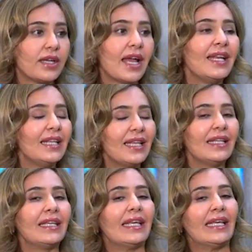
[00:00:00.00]
Anything
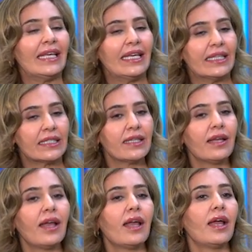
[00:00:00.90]
heat,
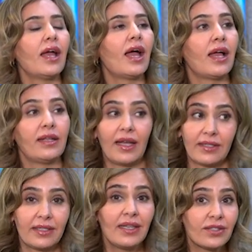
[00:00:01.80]
and that's
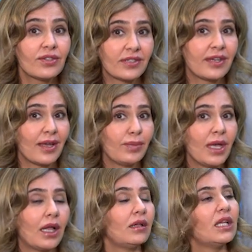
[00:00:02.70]
lasers and
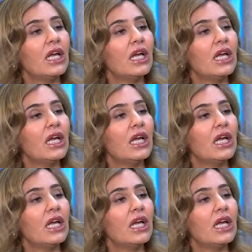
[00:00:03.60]
IPL,